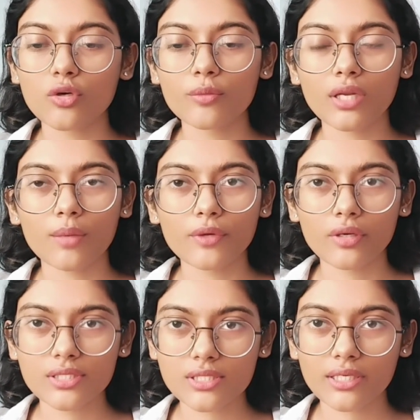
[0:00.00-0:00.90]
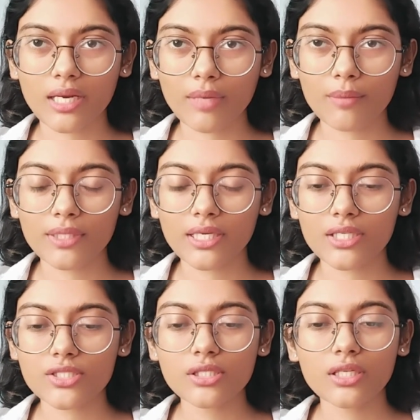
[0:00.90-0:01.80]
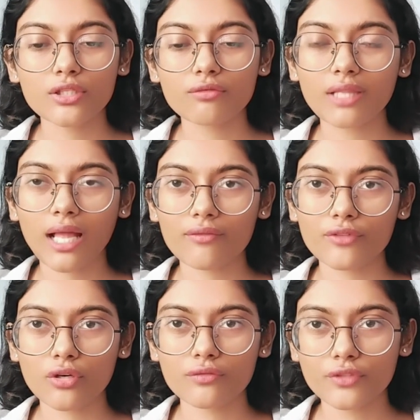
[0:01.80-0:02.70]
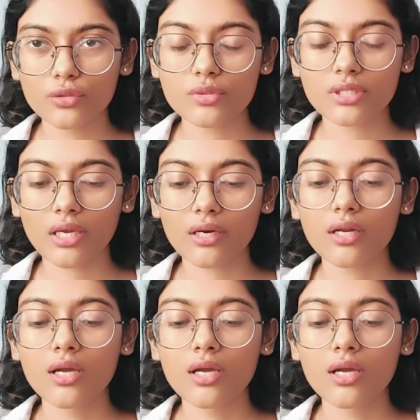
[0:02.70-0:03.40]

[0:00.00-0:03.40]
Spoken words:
open up your Instagram application and you will have your views there.